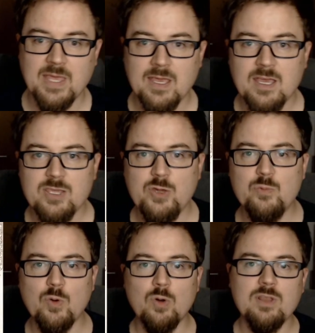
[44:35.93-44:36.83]
you
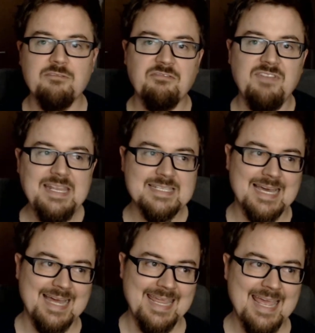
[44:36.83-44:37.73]
roll a feat
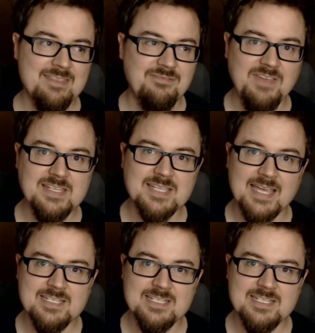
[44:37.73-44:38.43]
die, and the feat die